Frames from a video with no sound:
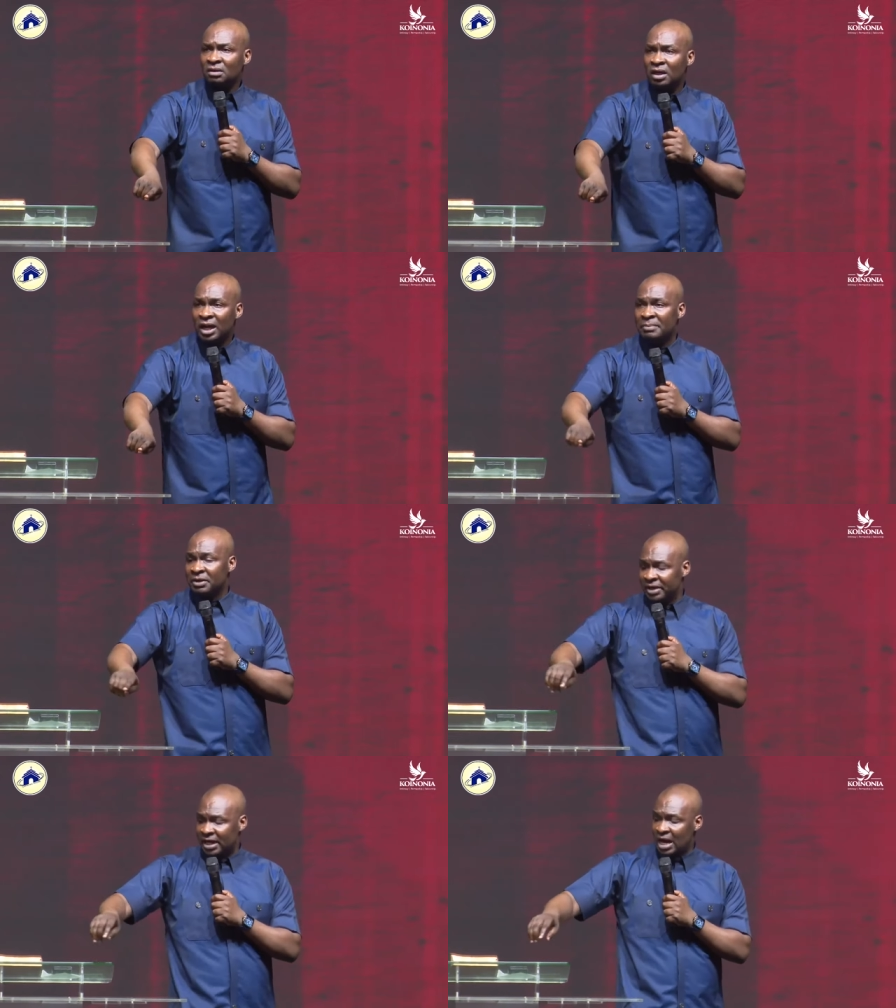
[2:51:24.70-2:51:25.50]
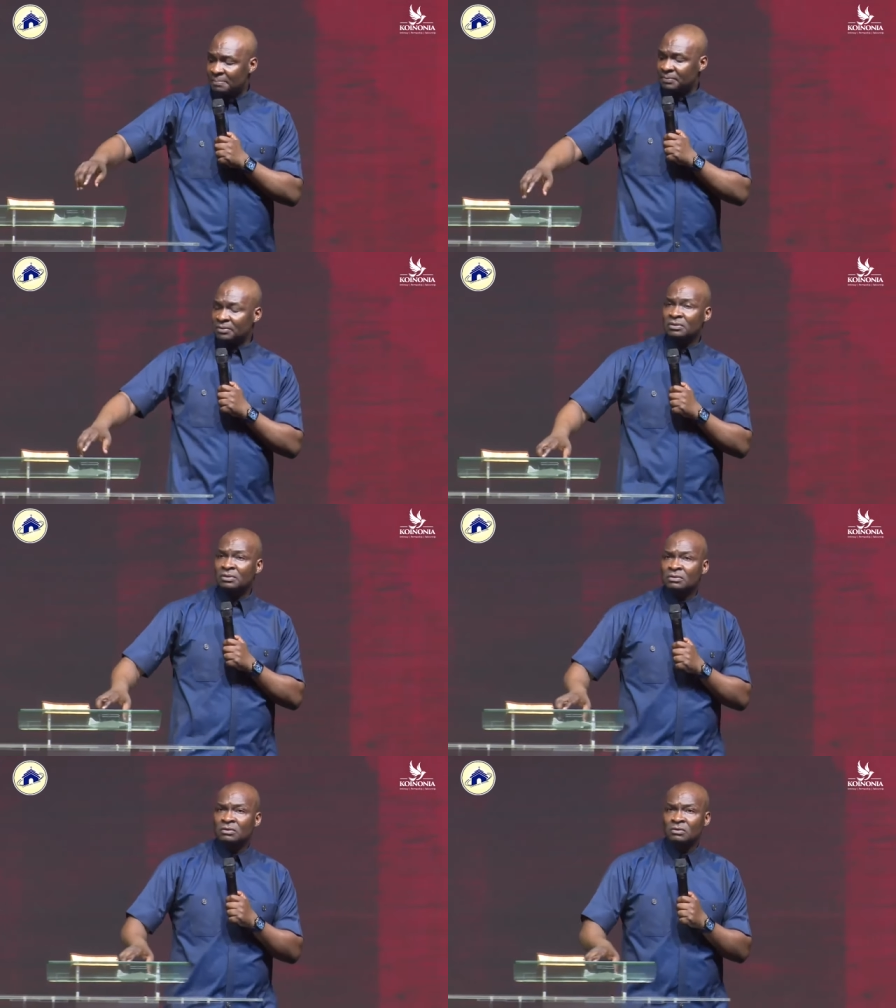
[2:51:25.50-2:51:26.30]
Let me recap
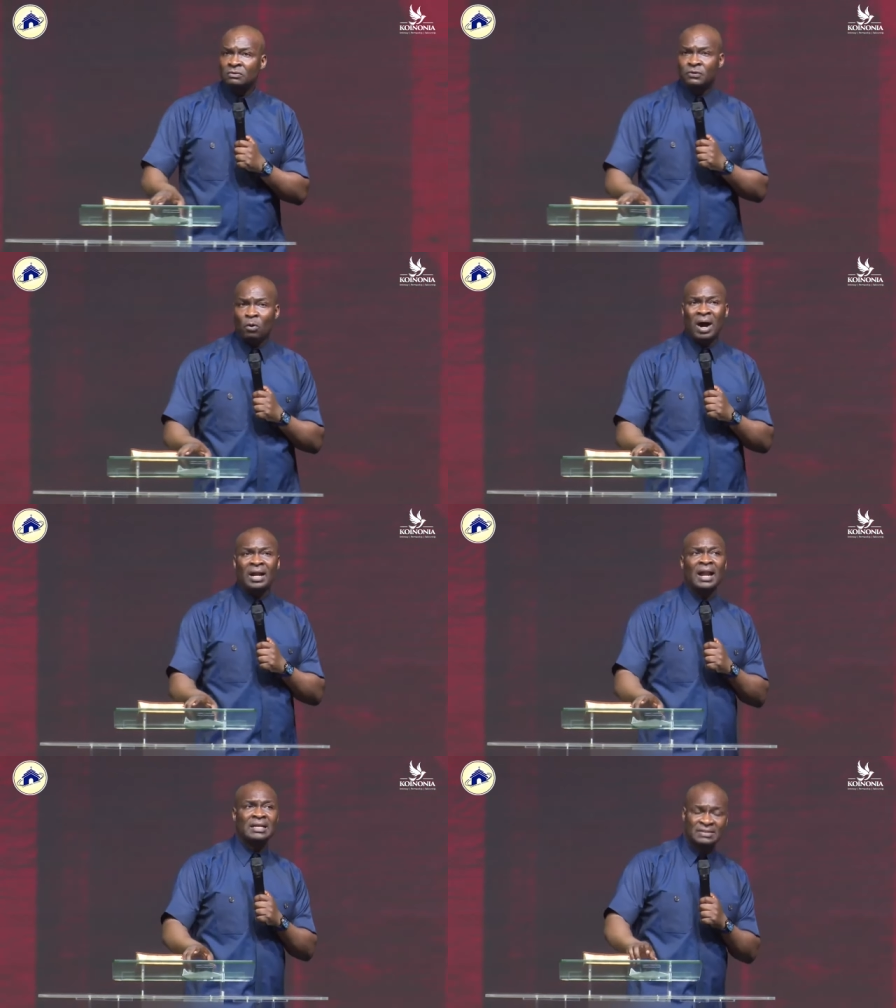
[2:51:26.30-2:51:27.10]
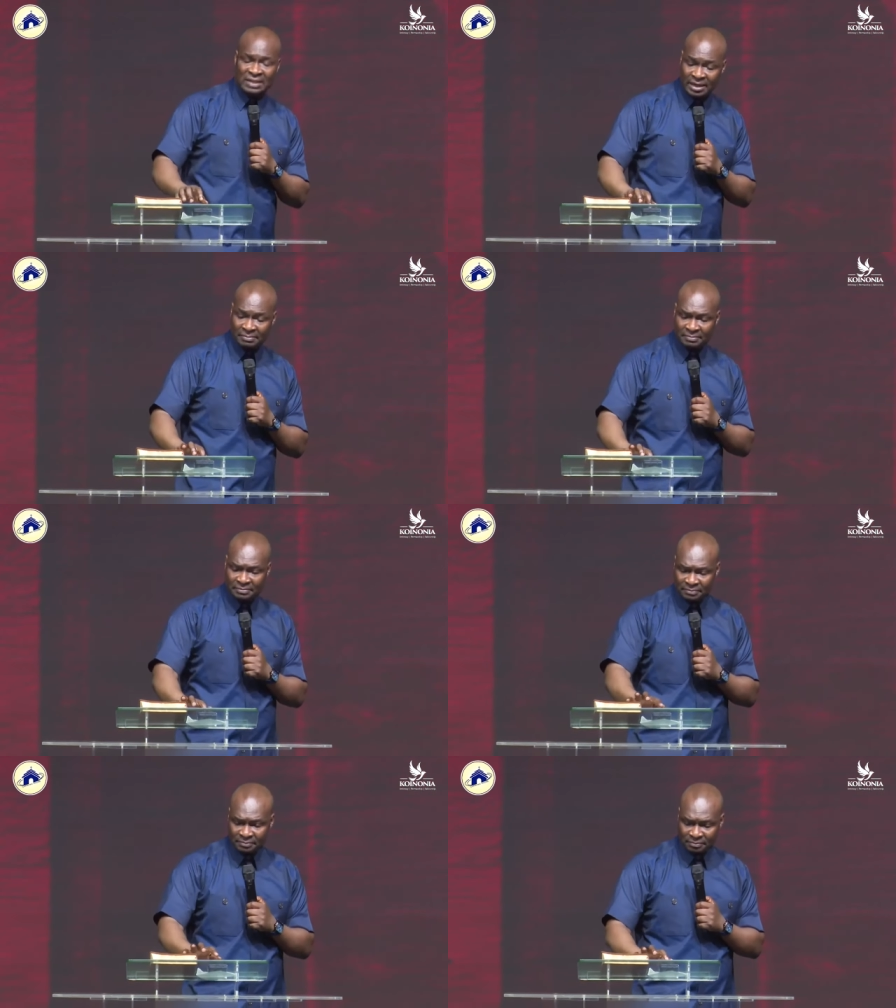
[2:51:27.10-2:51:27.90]
for one last time.
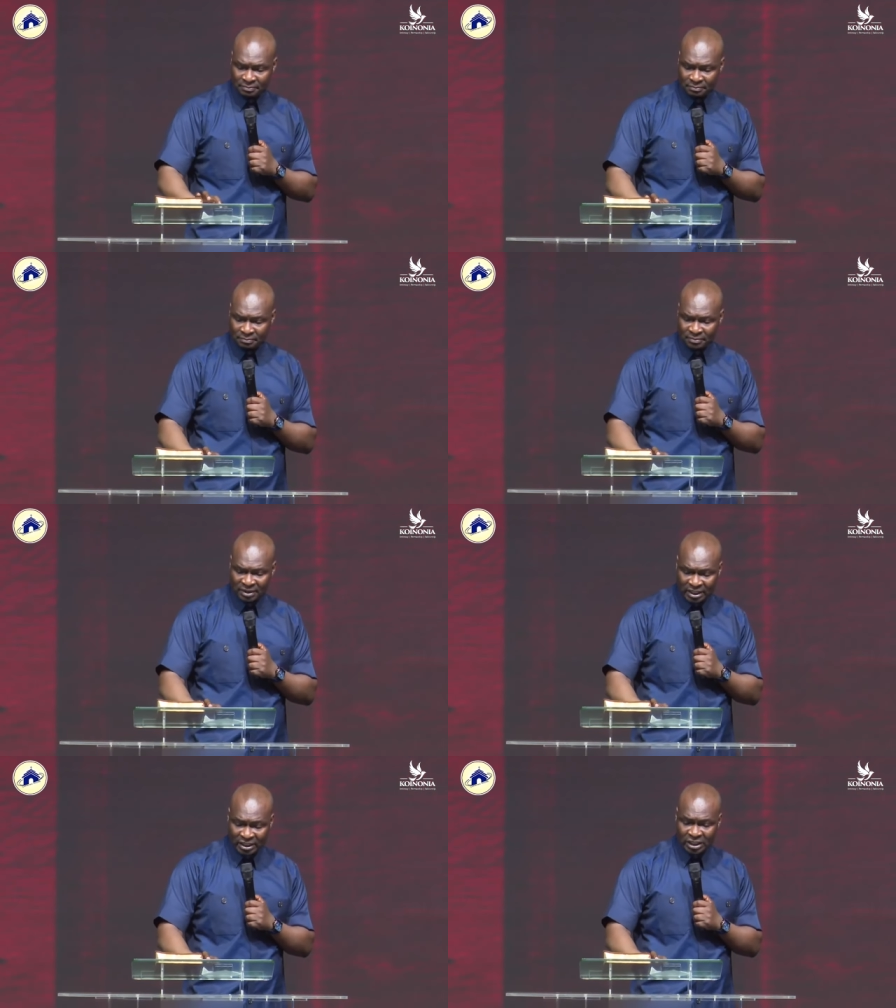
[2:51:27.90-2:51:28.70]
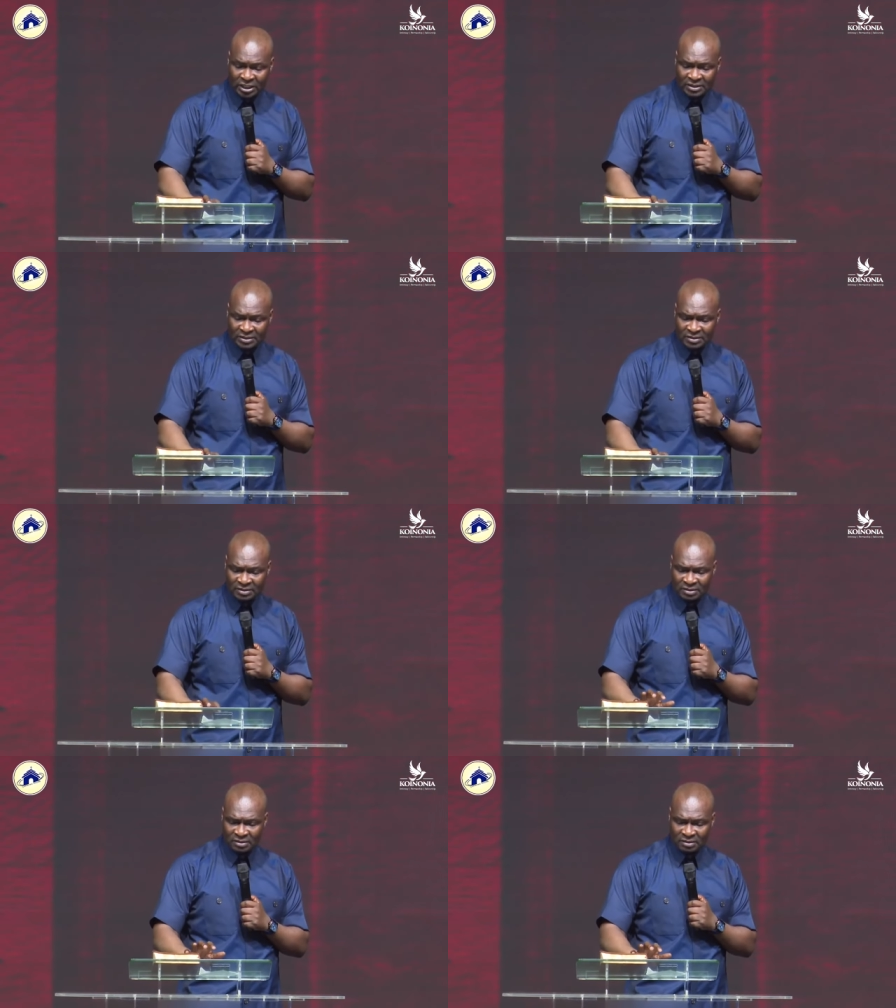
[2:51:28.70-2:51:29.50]
The keys
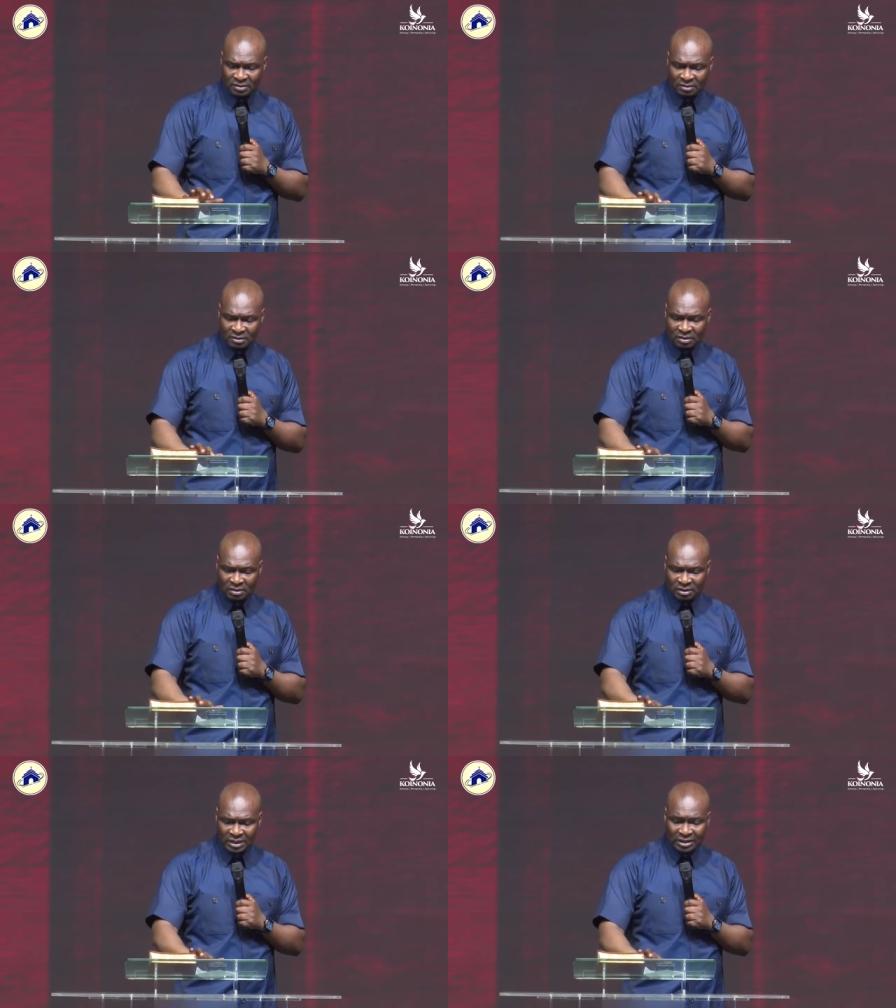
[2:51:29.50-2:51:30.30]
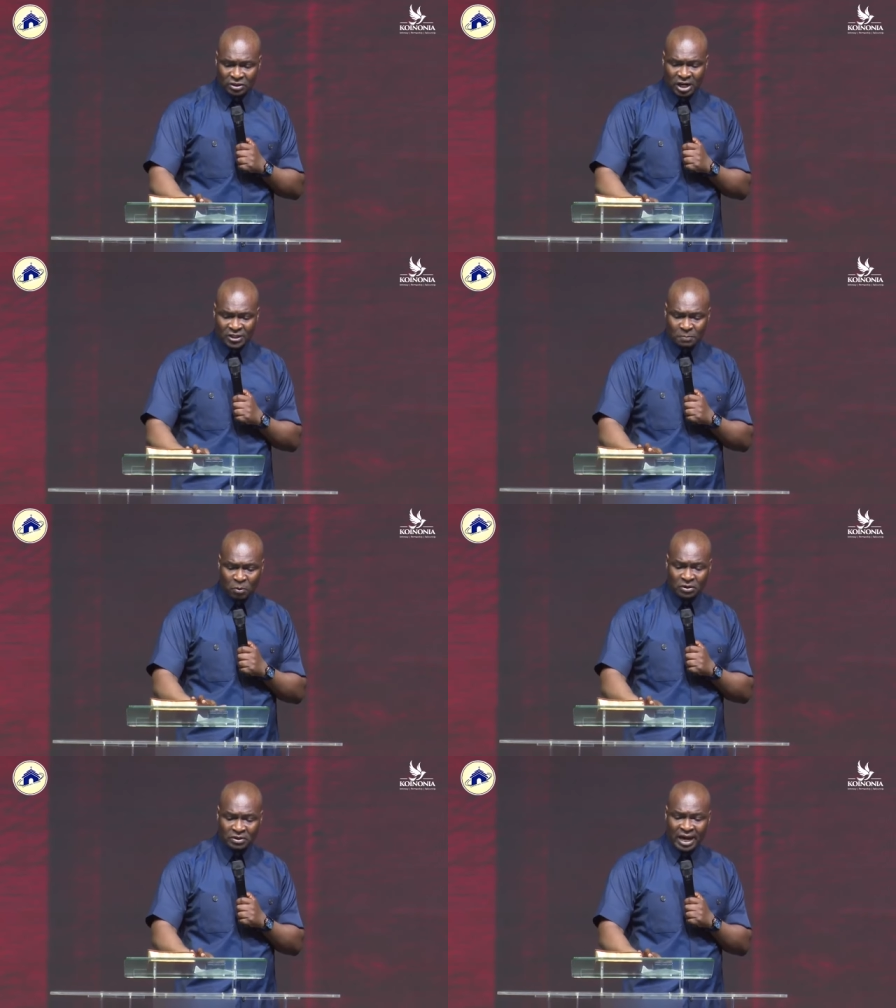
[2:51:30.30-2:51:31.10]
that
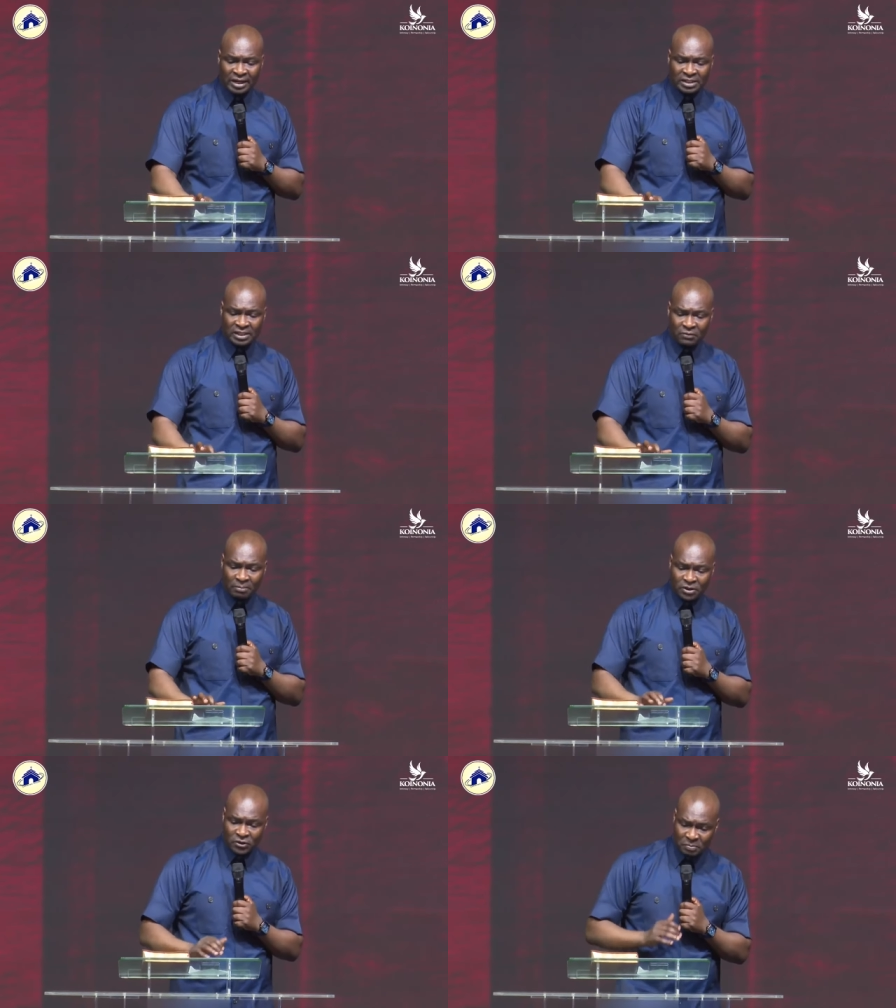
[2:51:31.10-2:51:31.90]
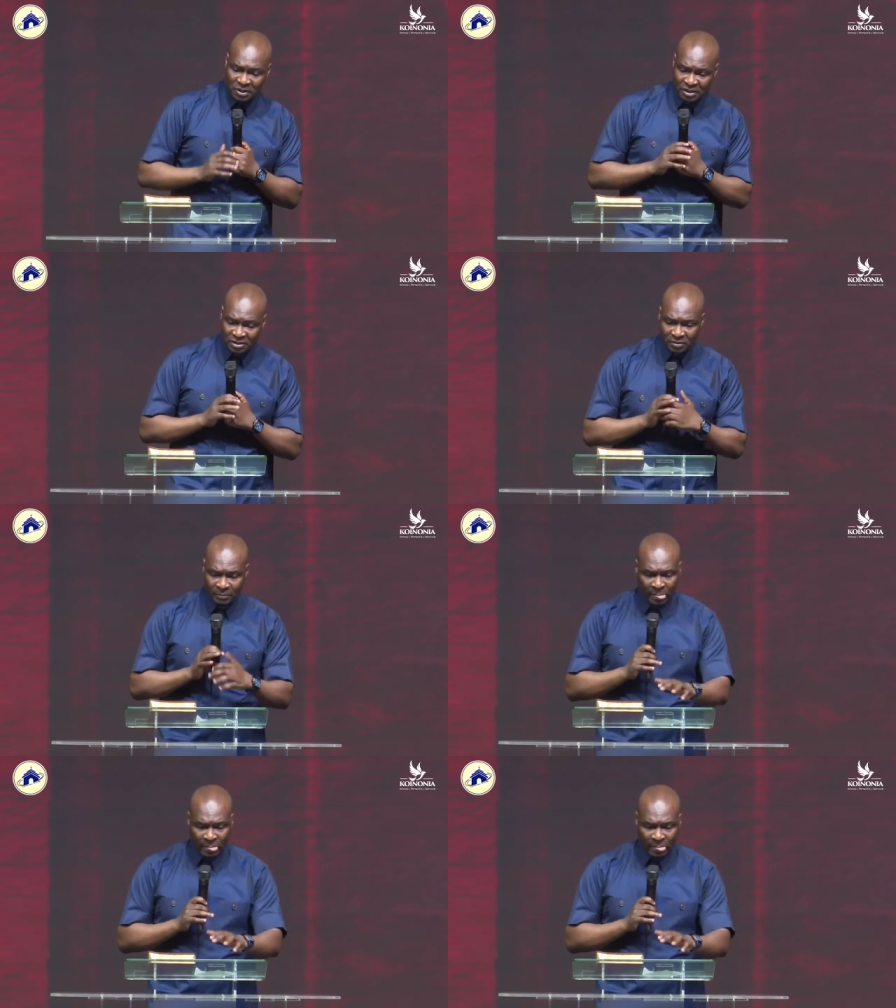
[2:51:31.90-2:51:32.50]
transport realities from the spirit.